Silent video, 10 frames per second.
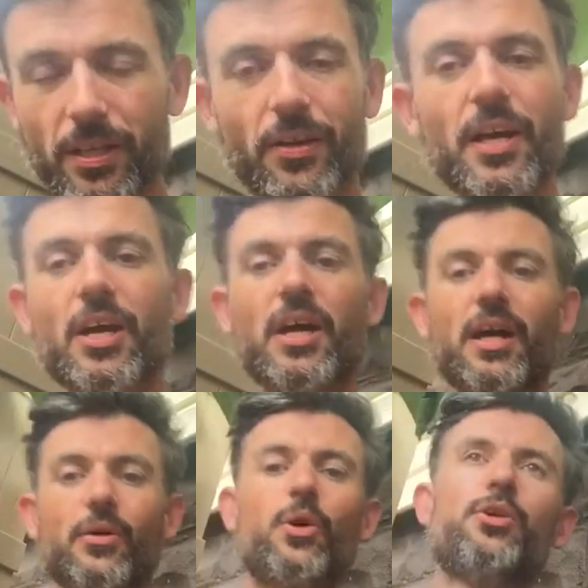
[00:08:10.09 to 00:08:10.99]

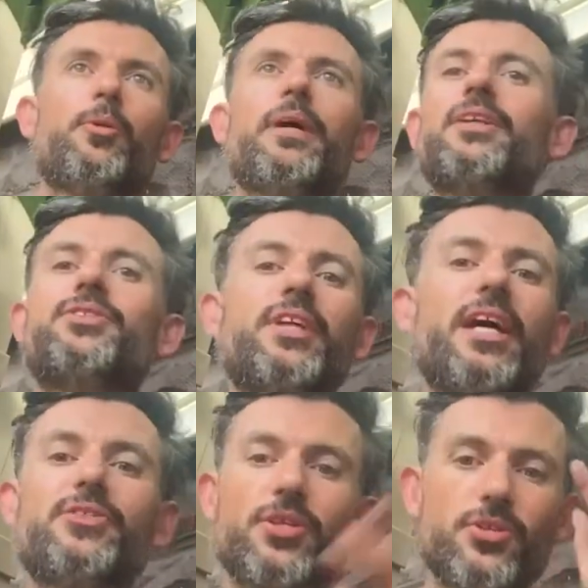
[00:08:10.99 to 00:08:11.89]
you'll be on
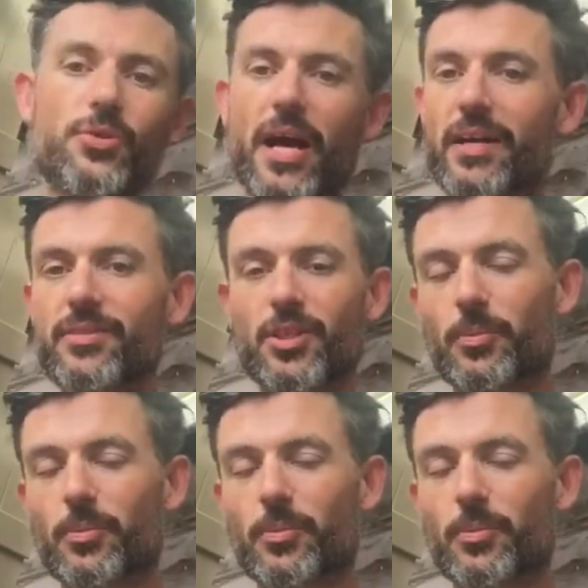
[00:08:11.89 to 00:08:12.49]
stage distracted,